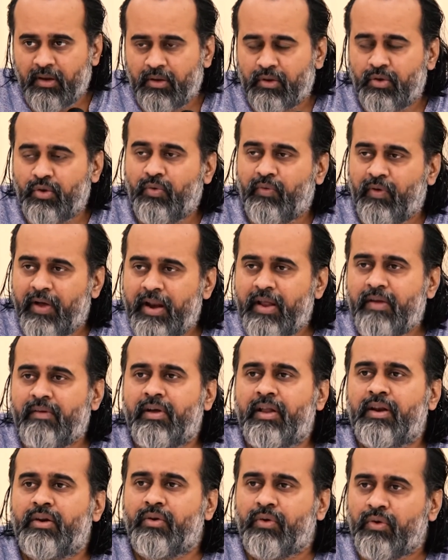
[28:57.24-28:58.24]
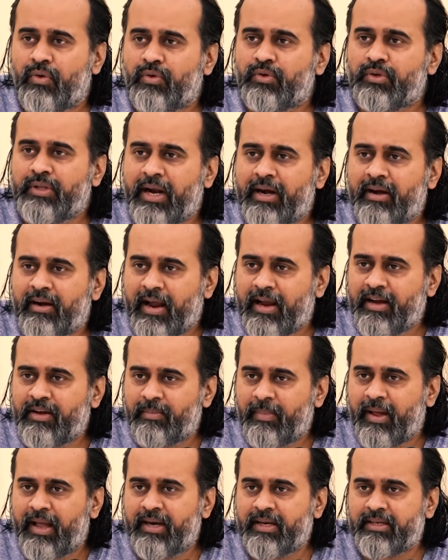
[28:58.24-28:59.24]
You very well know who that right
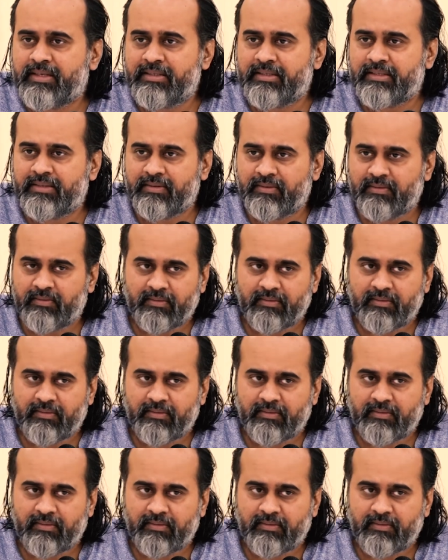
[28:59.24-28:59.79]
man is.